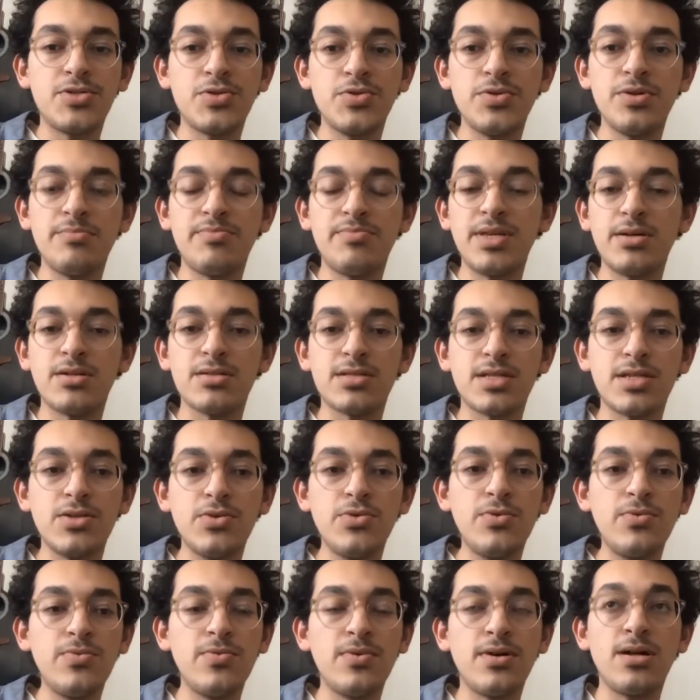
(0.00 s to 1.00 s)
to appeal
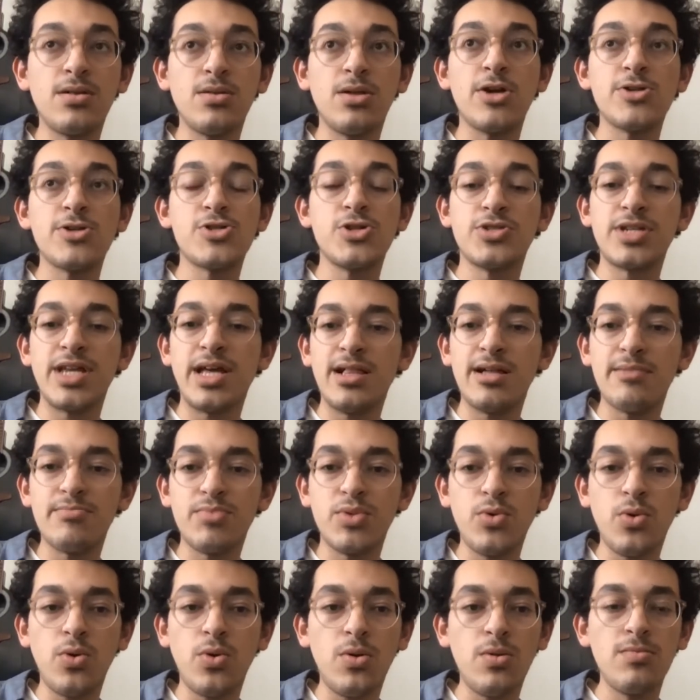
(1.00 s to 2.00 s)
to a larger talent
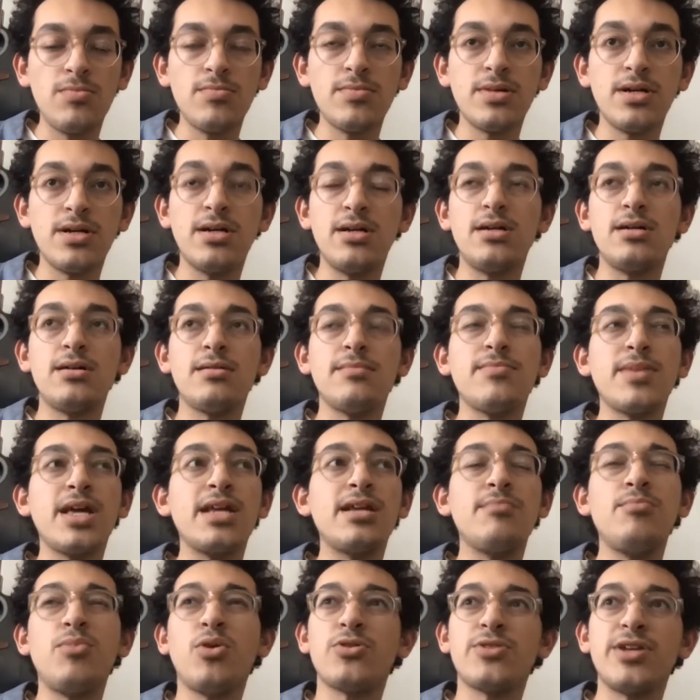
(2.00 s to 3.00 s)
pool uh, and
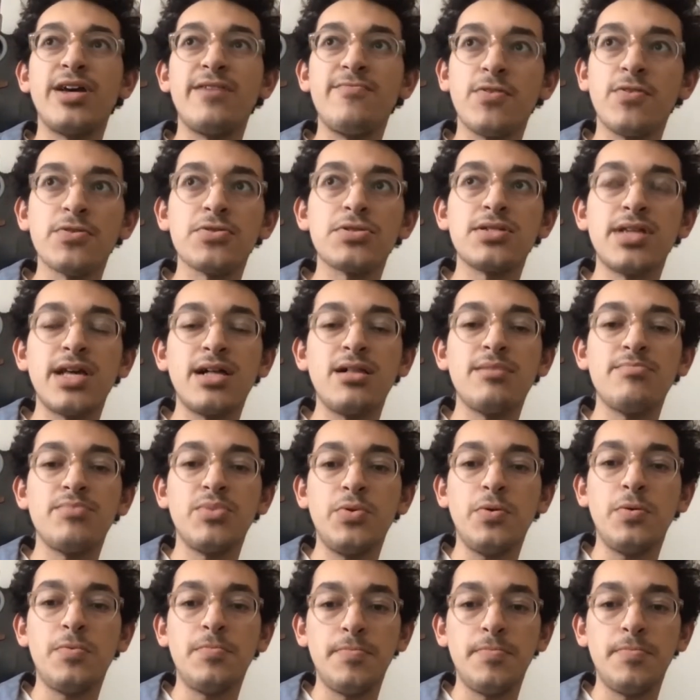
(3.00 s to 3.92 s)
a more diverse talent pool.